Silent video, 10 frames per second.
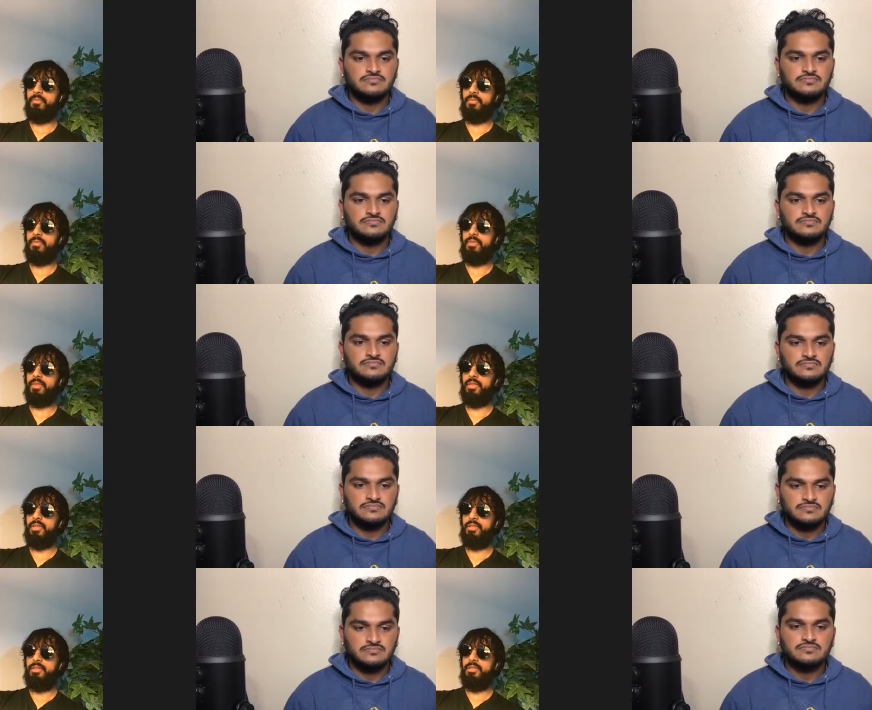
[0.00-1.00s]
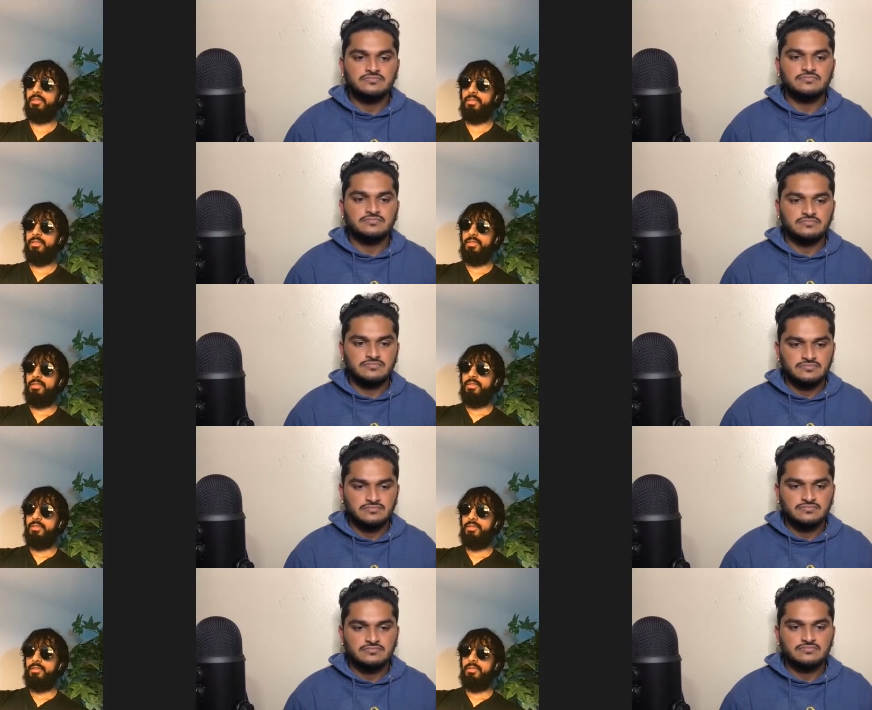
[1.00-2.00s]

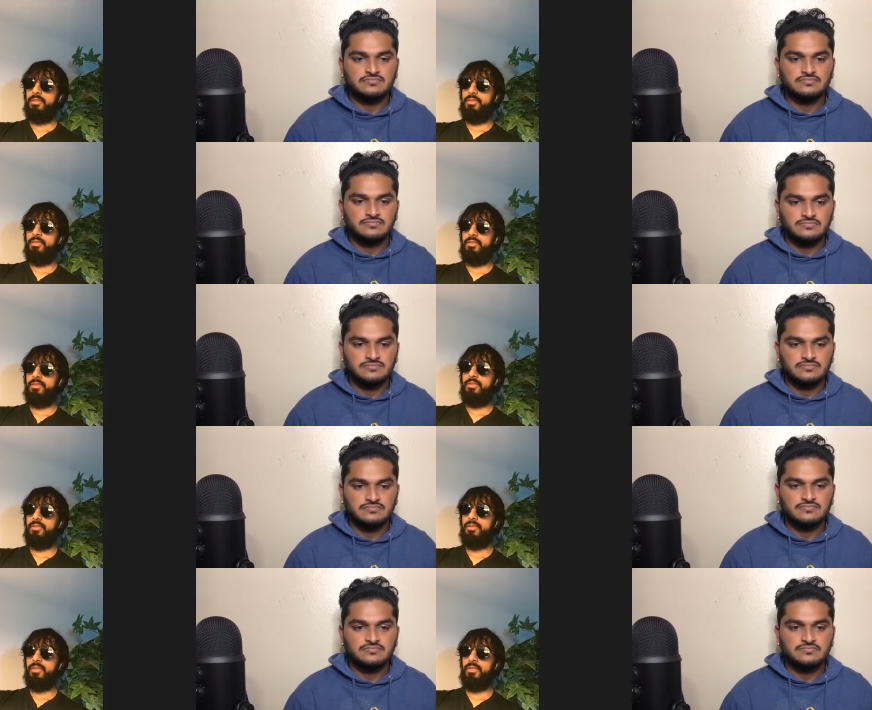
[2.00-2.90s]
[no speech]